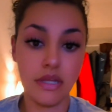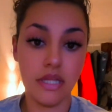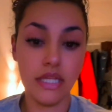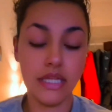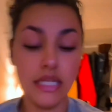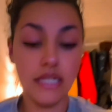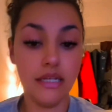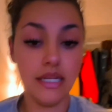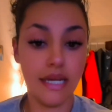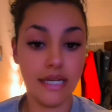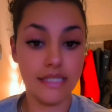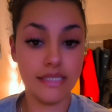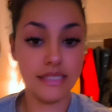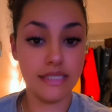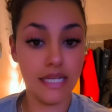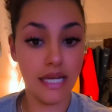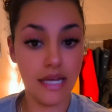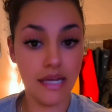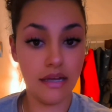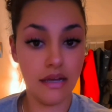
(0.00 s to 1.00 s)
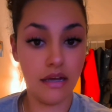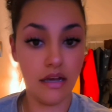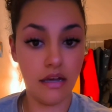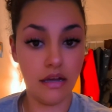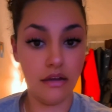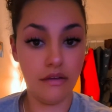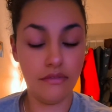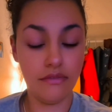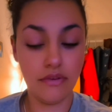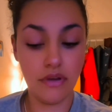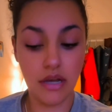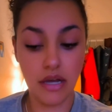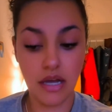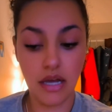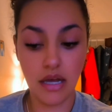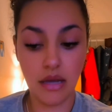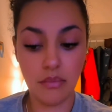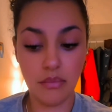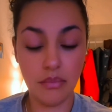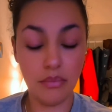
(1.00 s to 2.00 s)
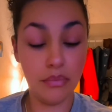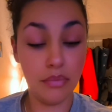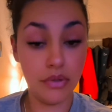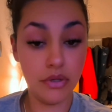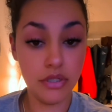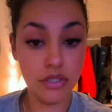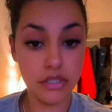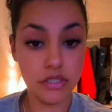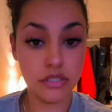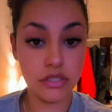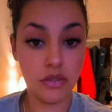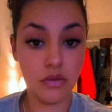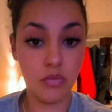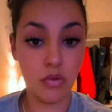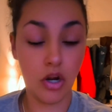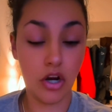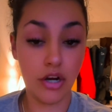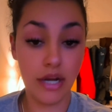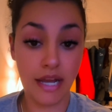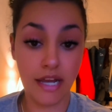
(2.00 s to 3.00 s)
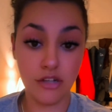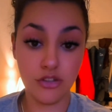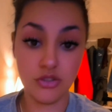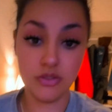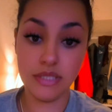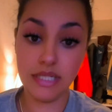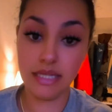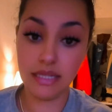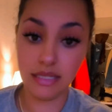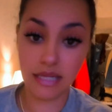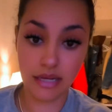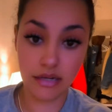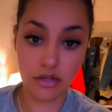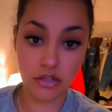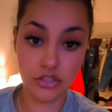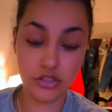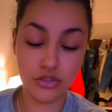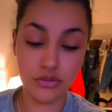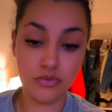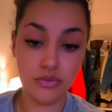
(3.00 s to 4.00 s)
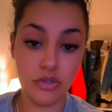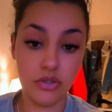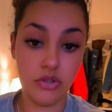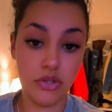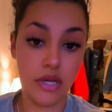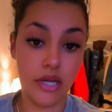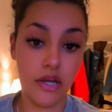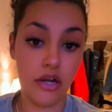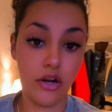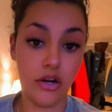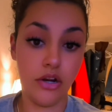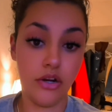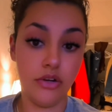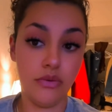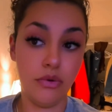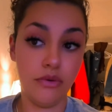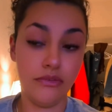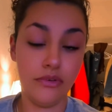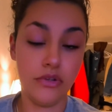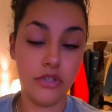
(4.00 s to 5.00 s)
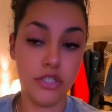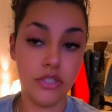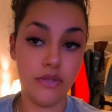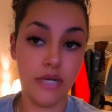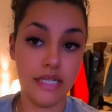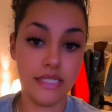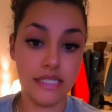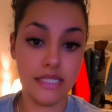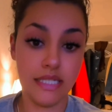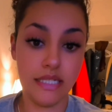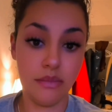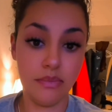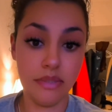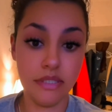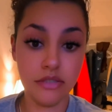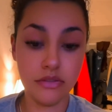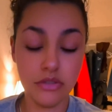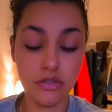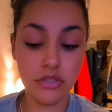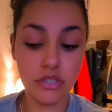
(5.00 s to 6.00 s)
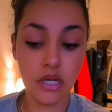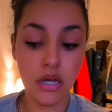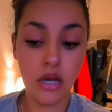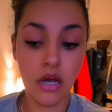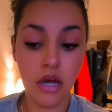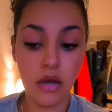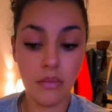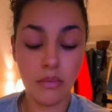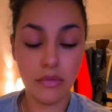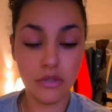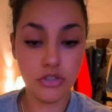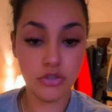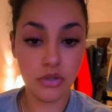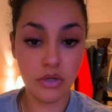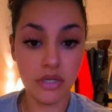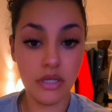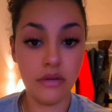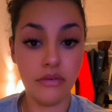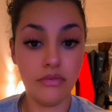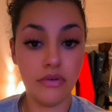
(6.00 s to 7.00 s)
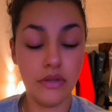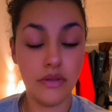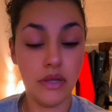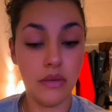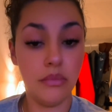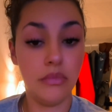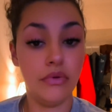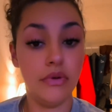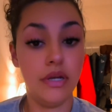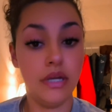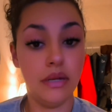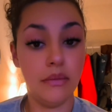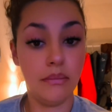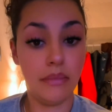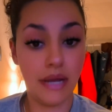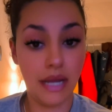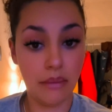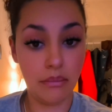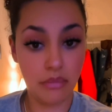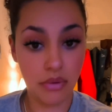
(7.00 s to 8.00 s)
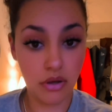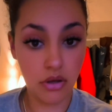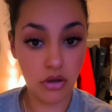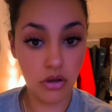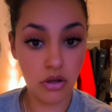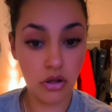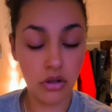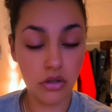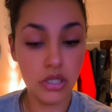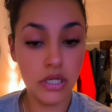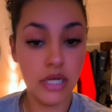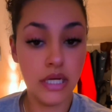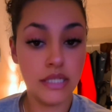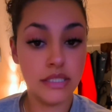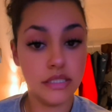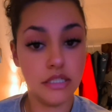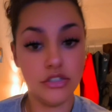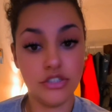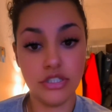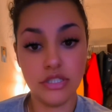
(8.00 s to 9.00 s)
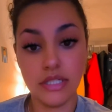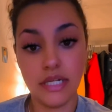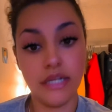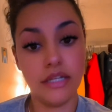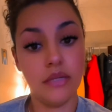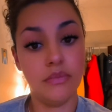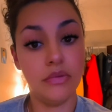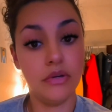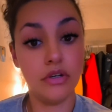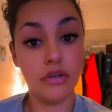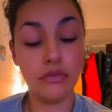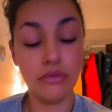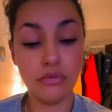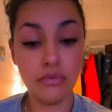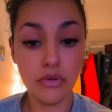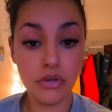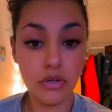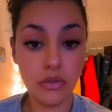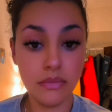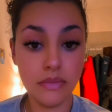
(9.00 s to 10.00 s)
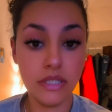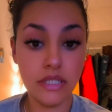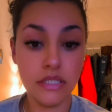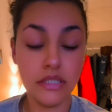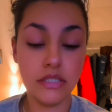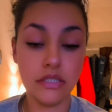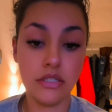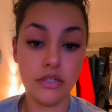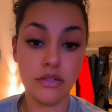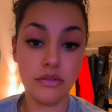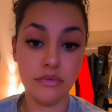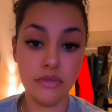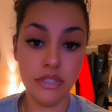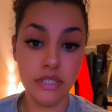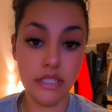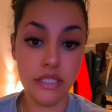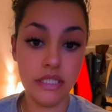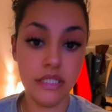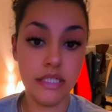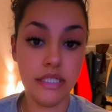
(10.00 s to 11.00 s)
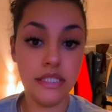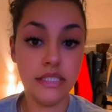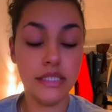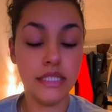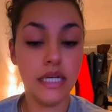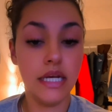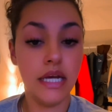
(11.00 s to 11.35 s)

The next set of books are actually letters. They are referred to as the epistles. Majority of them written by Paul, such as like the book of Romans, the Corinthians,